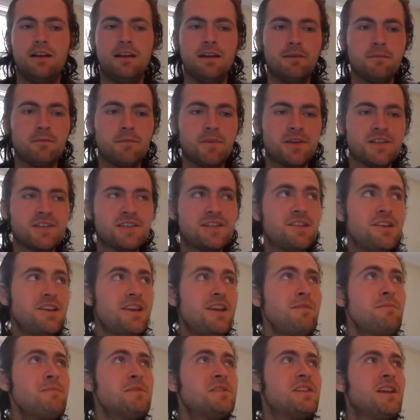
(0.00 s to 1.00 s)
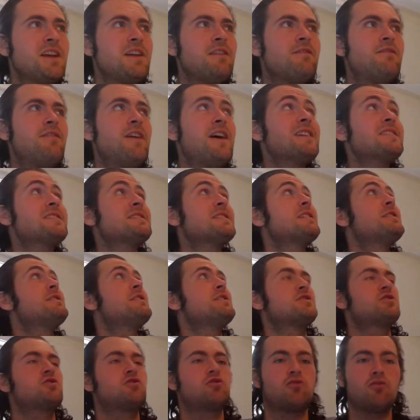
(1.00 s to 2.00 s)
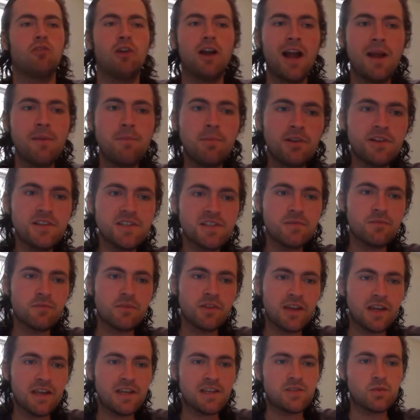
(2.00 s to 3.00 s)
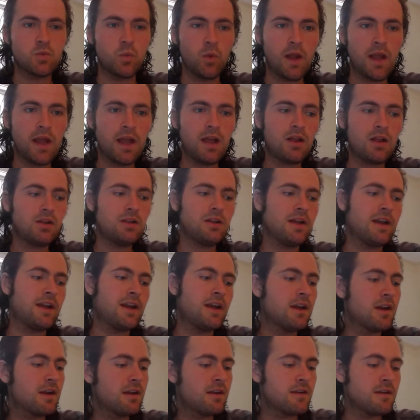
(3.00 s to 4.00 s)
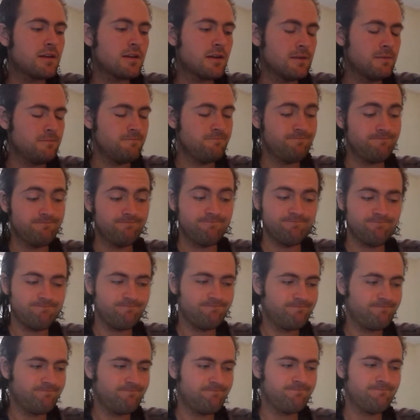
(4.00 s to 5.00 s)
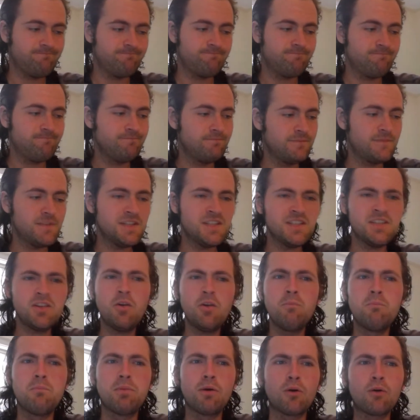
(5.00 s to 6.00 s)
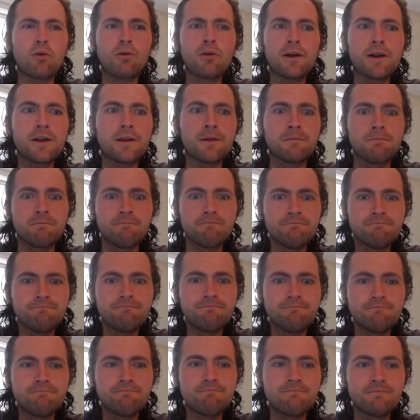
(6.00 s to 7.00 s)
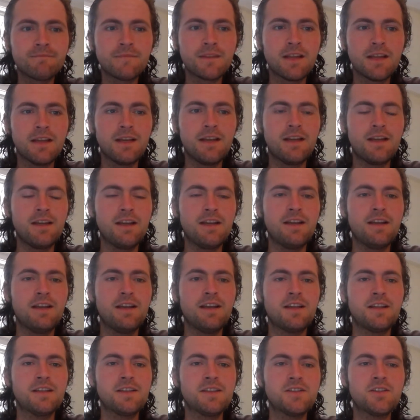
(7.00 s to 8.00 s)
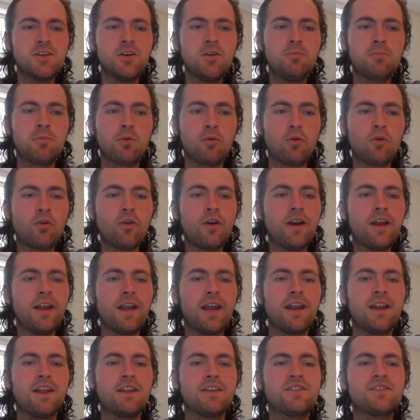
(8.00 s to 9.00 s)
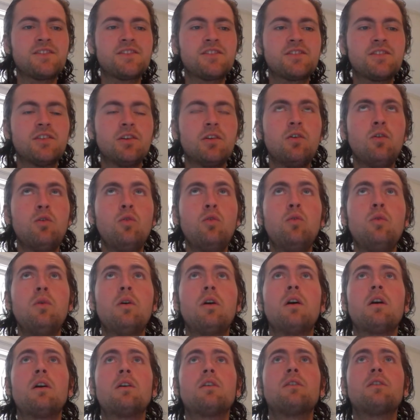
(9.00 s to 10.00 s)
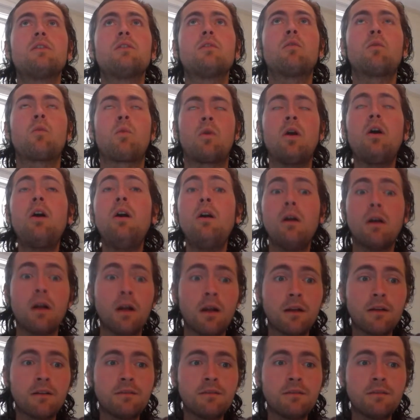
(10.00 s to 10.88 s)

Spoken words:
Because teams invest in this tribalism thing as well, and so boring. So boring, and it's so wrong.